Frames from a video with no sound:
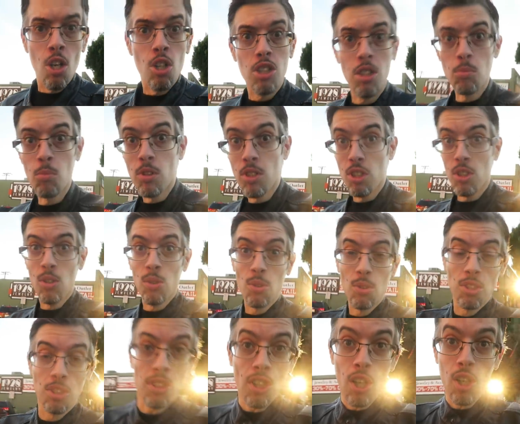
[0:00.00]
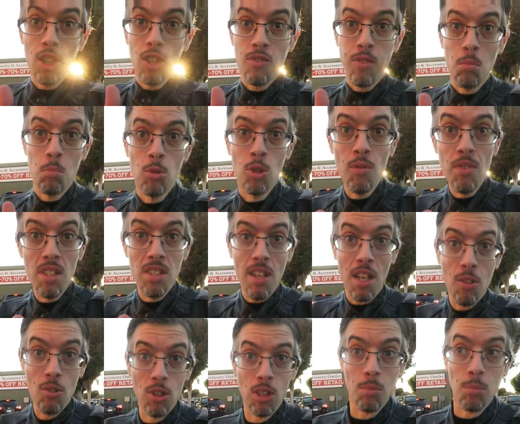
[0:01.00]
some really cool stars from movies
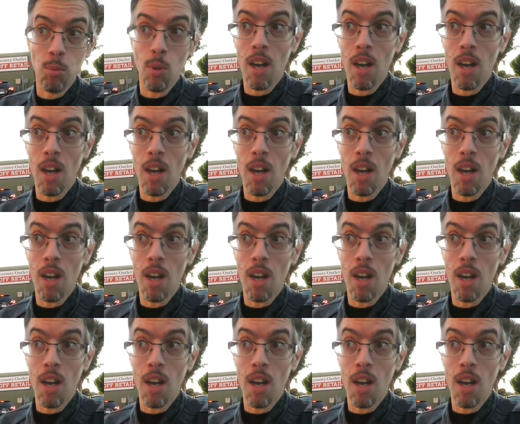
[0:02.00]
I grew up